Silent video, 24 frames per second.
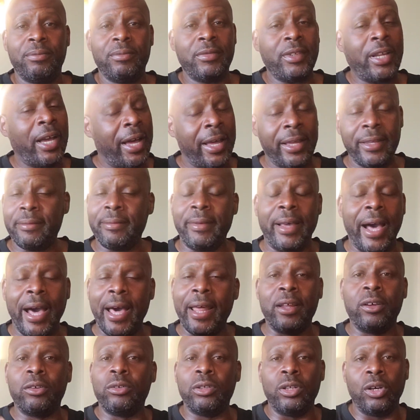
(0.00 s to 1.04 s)
I
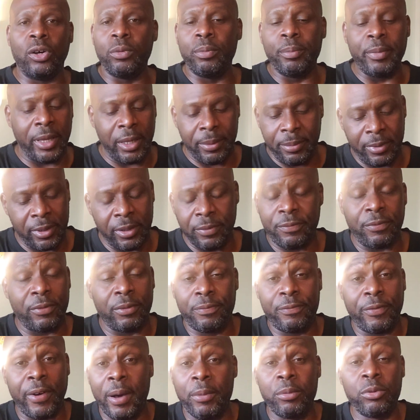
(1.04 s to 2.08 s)
don't know, maybe
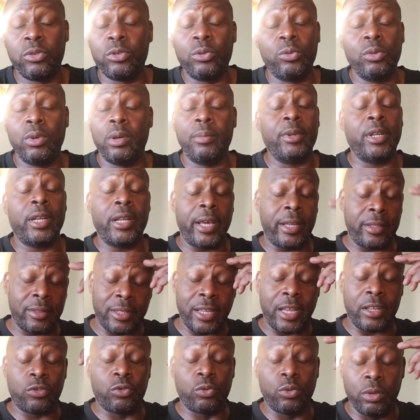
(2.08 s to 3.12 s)
if I was a woman,
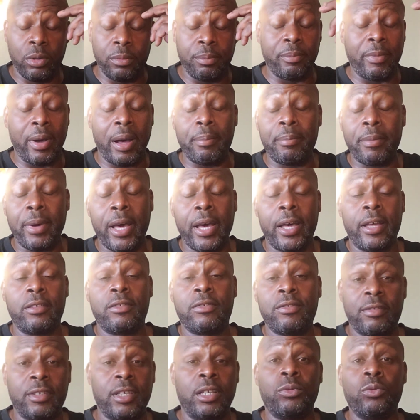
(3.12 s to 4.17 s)
that's what my
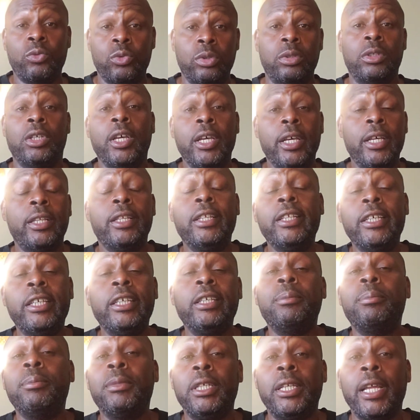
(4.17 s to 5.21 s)
mindset would
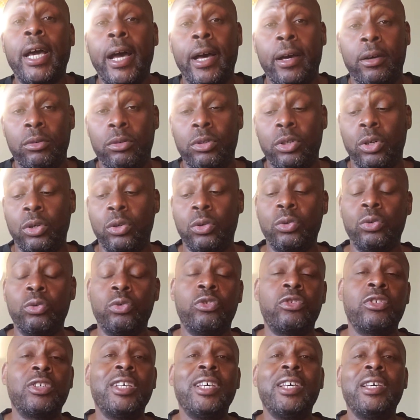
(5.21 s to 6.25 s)
lead me down
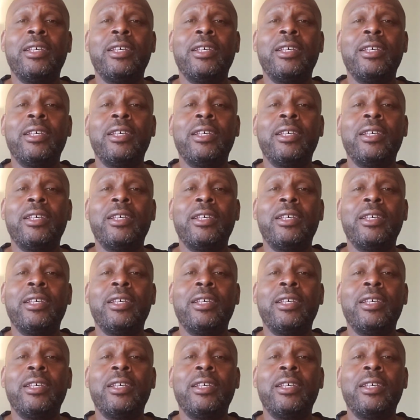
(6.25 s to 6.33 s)
those